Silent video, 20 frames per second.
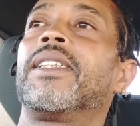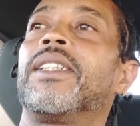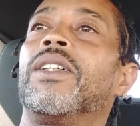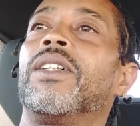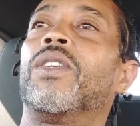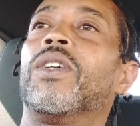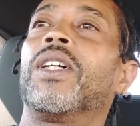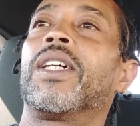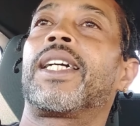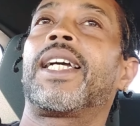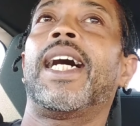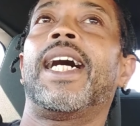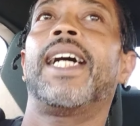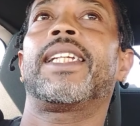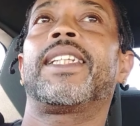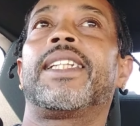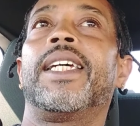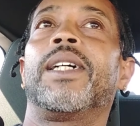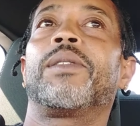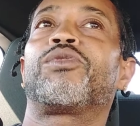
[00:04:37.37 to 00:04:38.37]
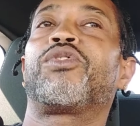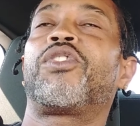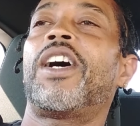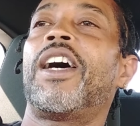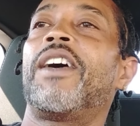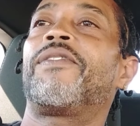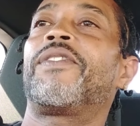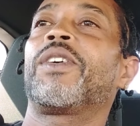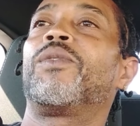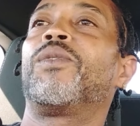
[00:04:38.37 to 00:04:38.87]
or a goddamn
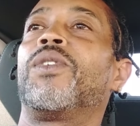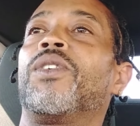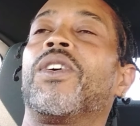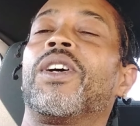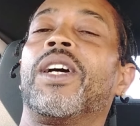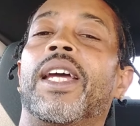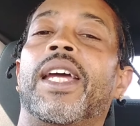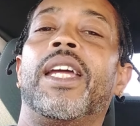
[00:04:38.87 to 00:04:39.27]
traffic warrant,